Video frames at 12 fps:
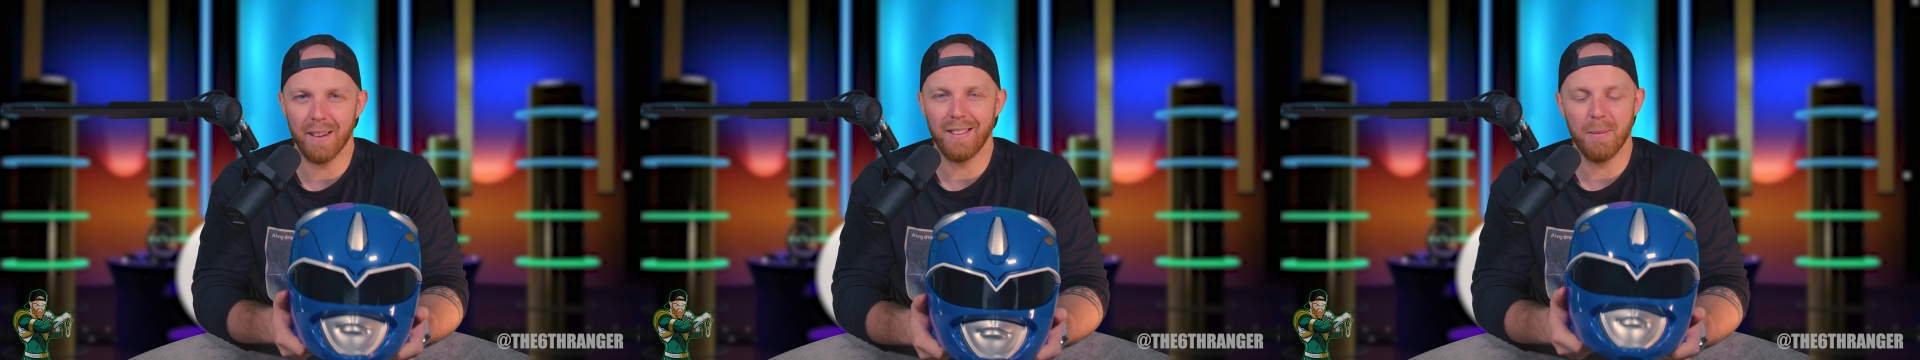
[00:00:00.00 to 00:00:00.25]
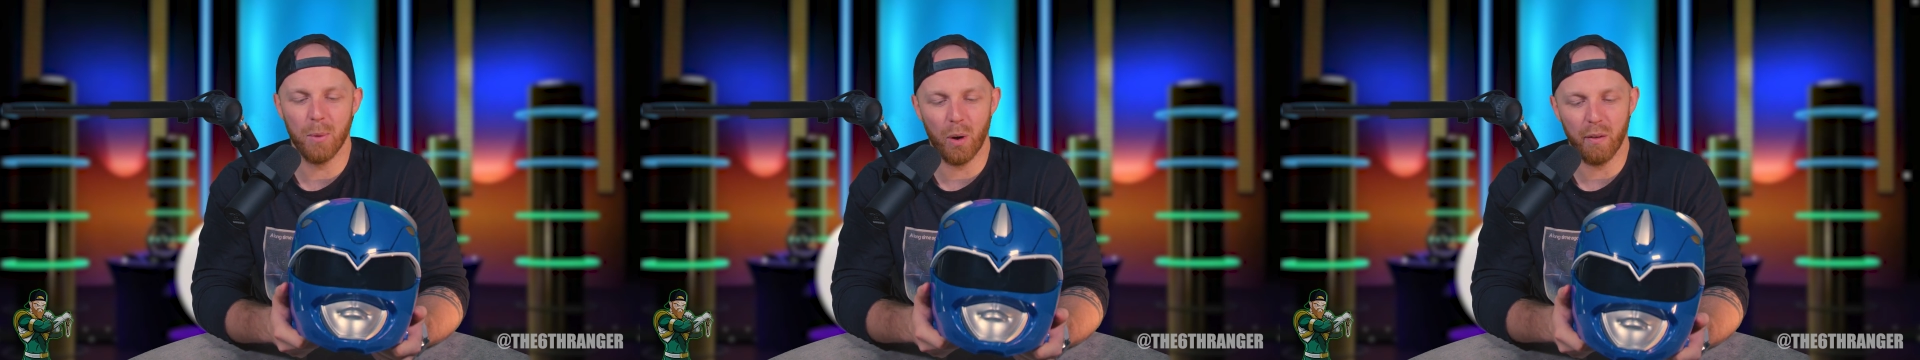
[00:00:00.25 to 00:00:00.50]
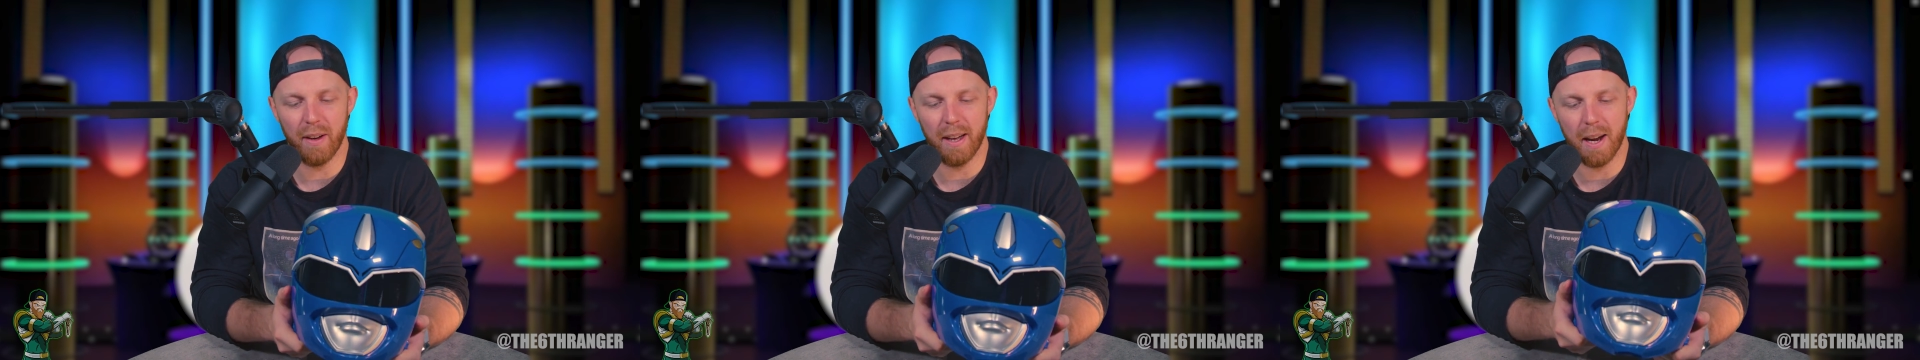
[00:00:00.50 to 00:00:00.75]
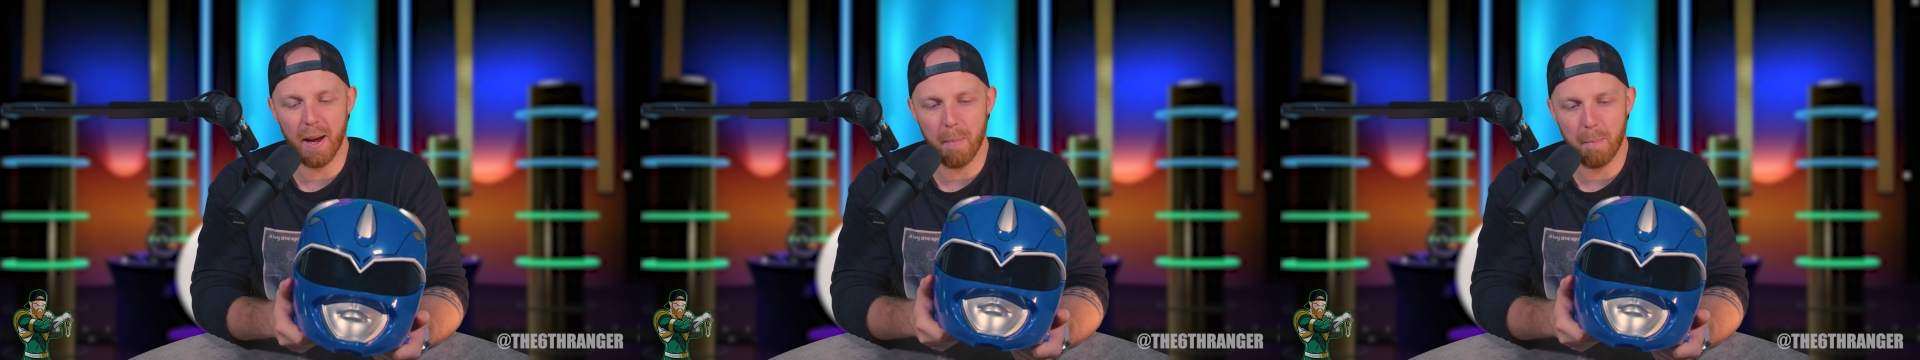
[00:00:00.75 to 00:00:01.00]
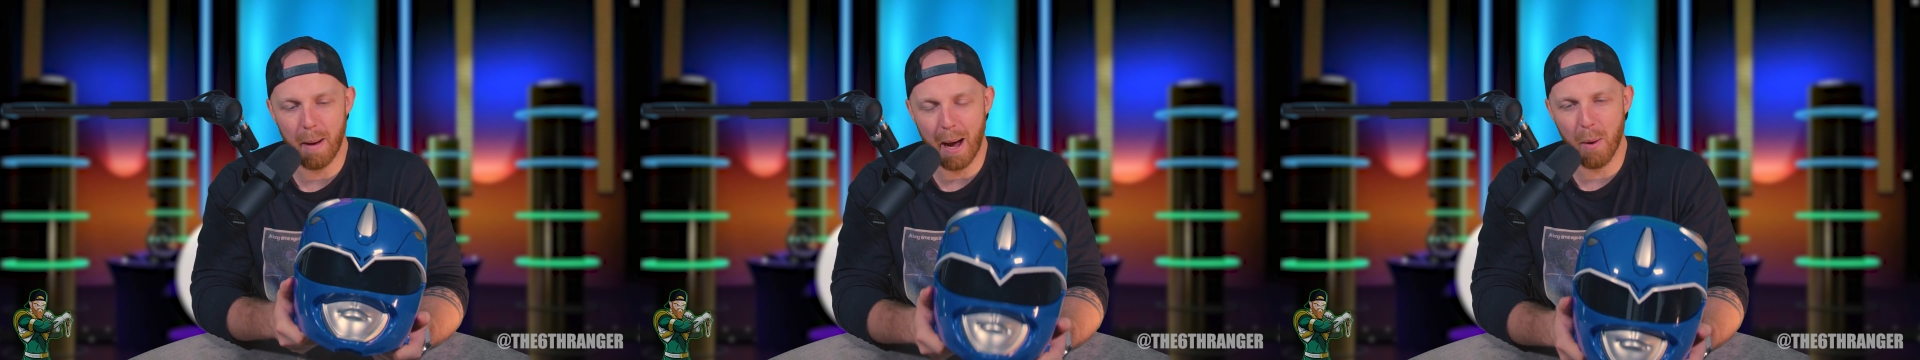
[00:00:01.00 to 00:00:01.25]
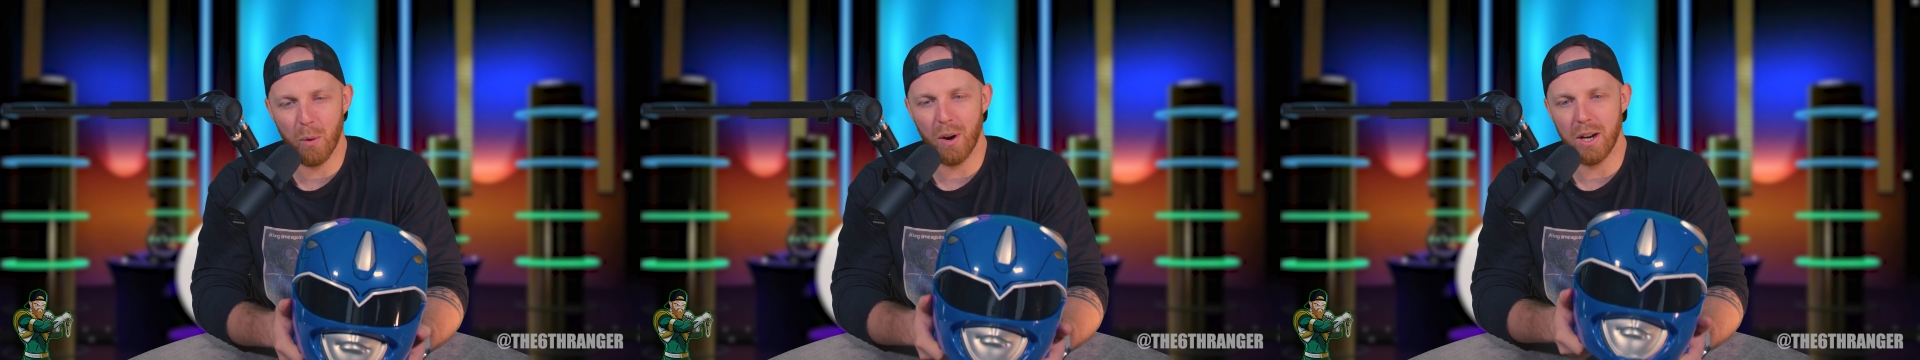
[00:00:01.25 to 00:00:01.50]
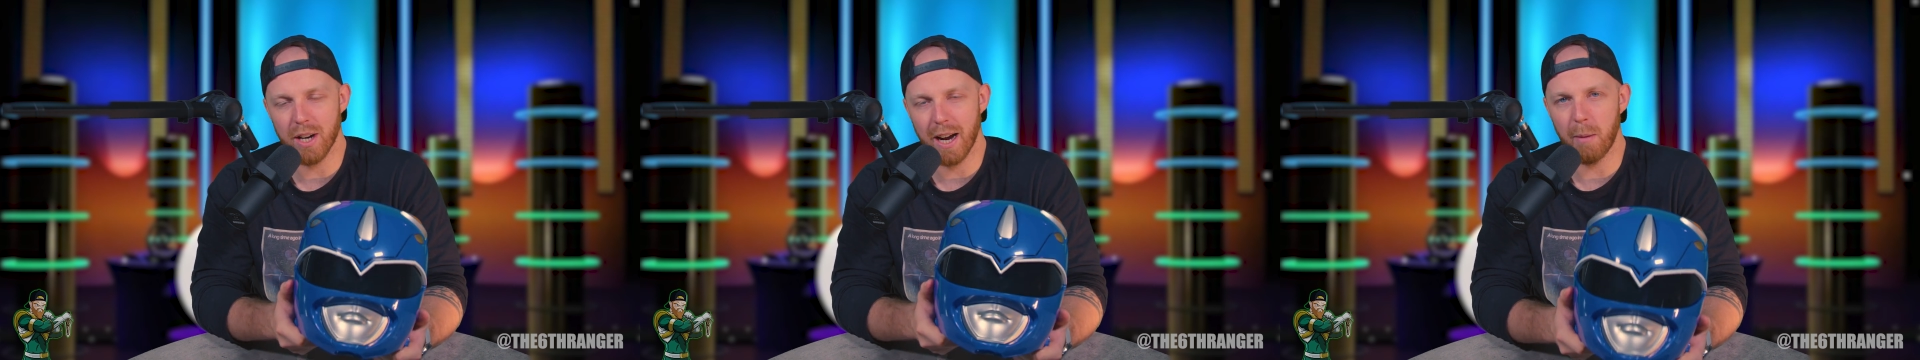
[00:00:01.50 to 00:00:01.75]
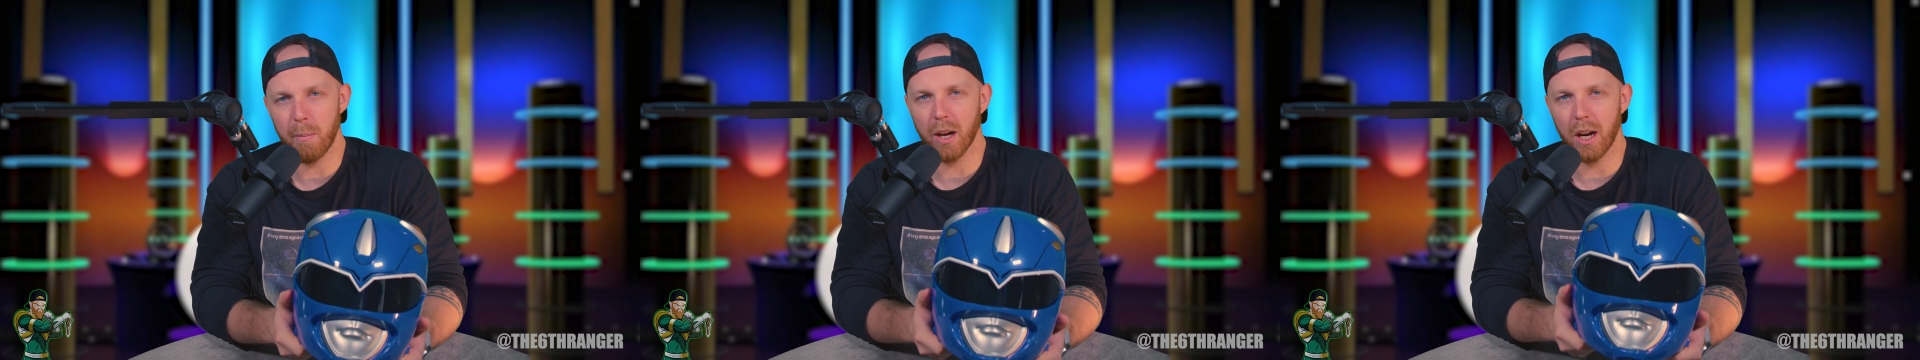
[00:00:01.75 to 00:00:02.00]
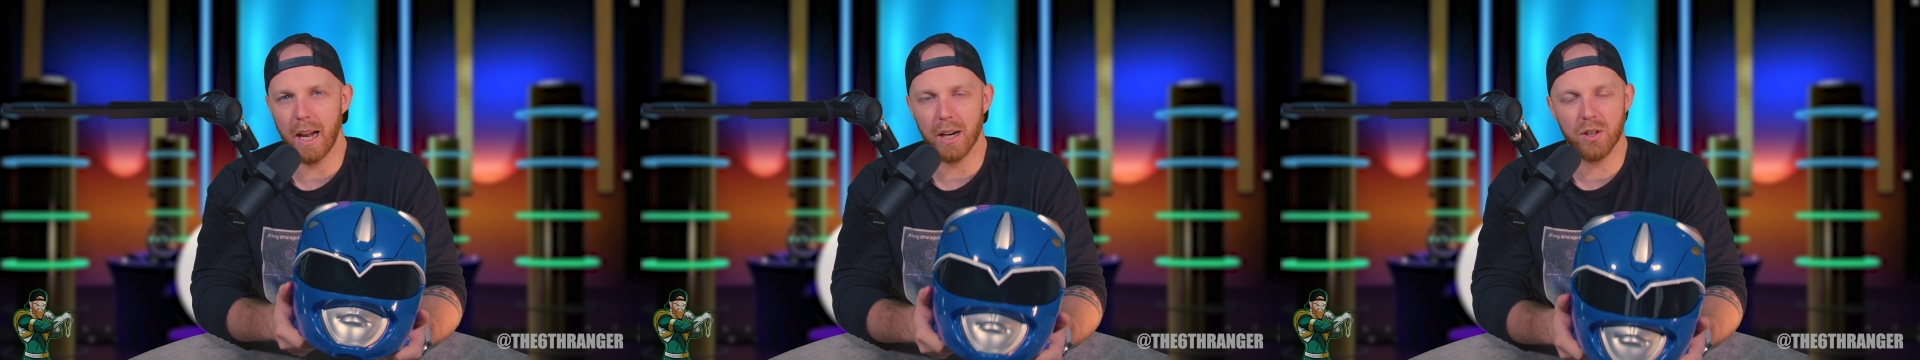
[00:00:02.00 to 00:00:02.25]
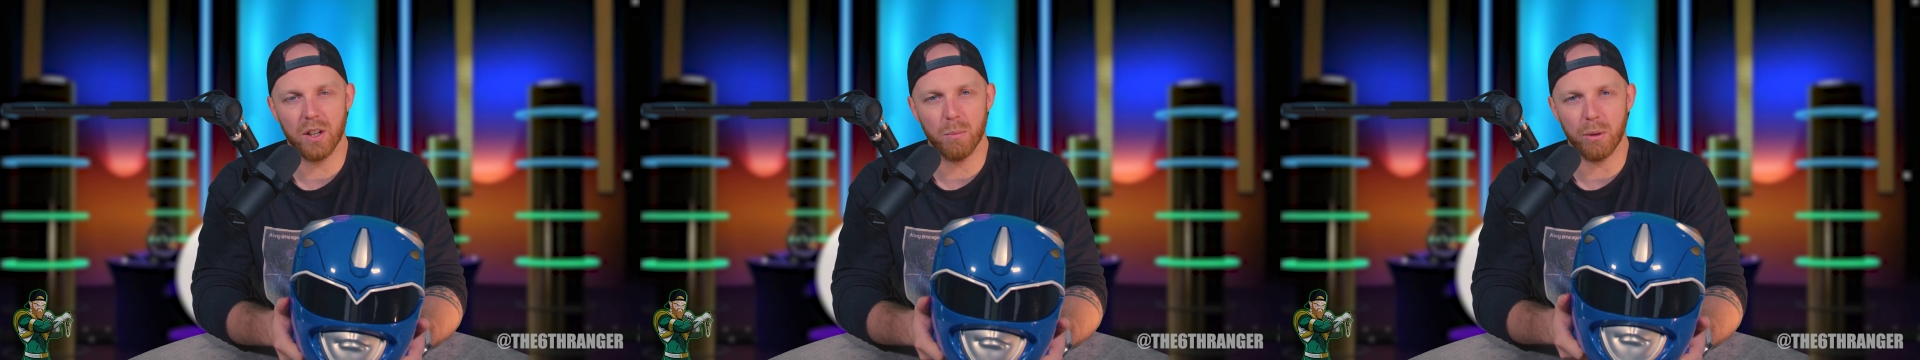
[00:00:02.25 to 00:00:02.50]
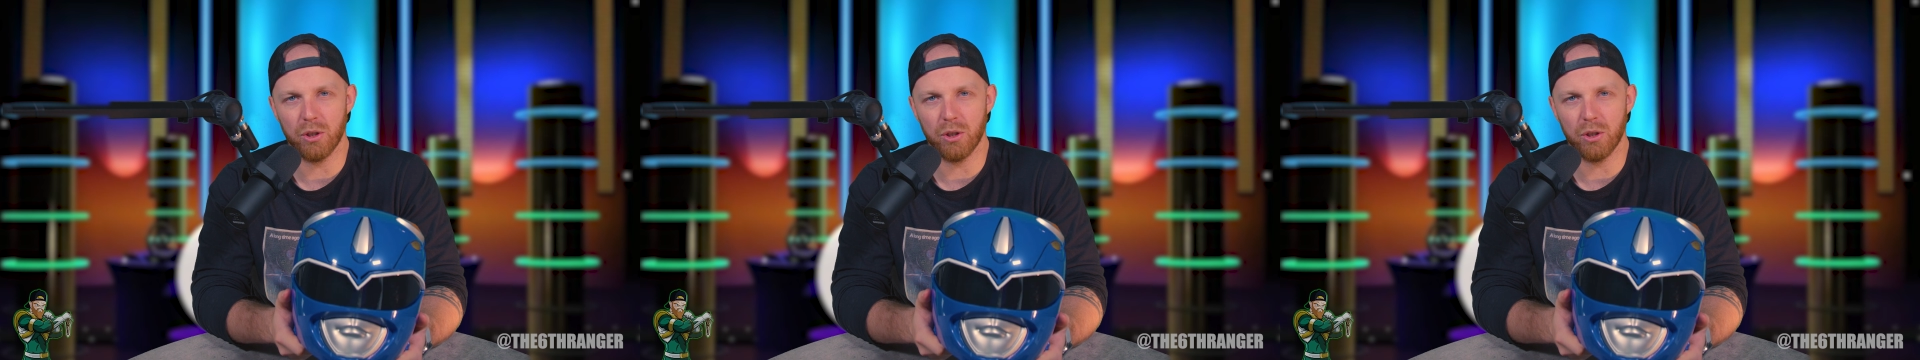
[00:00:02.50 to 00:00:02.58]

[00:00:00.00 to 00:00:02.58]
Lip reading: Mighty Morphin Power Ranger helmet collection,